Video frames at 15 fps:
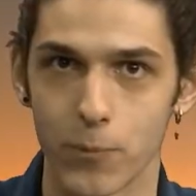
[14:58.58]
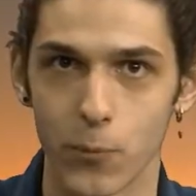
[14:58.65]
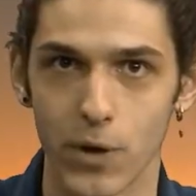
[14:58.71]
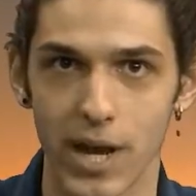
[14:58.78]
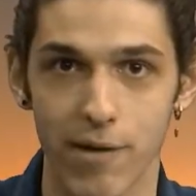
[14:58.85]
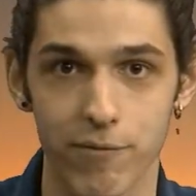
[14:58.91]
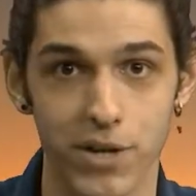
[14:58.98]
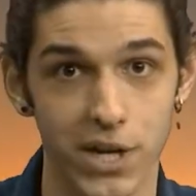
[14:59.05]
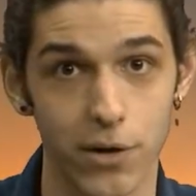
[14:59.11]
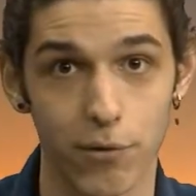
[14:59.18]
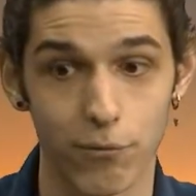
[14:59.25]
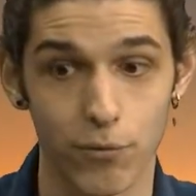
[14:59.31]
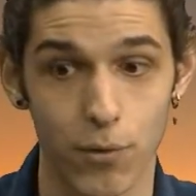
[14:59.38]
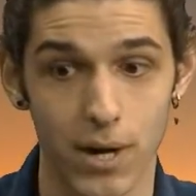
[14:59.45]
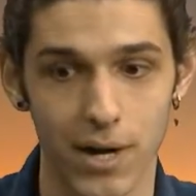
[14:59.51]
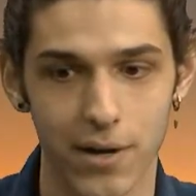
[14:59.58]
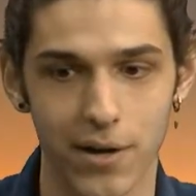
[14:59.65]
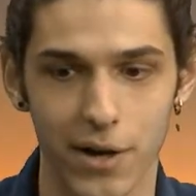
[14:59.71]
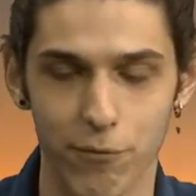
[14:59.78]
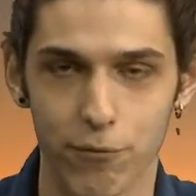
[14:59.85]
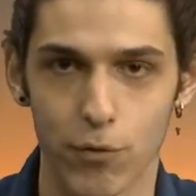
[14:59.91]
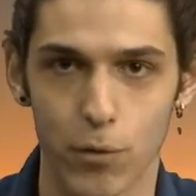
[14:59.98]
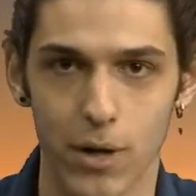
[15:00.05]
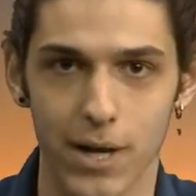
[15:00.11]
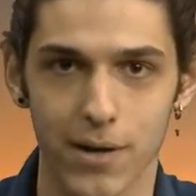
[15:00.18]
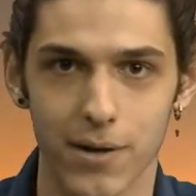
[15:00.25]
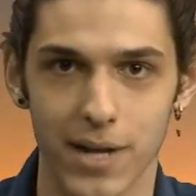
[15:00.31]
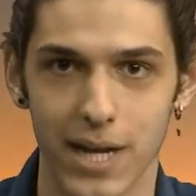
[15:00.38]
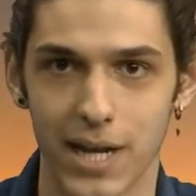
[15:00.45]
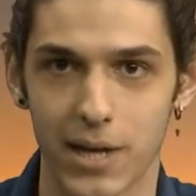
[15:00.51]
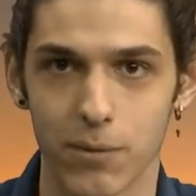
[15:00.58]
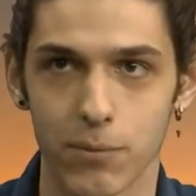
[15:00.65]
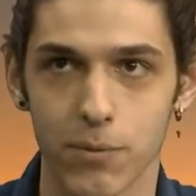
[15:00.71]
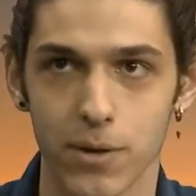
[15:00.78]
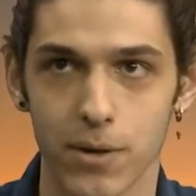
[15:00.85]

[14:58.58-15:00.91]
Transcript: we have near-infrared and infrared, and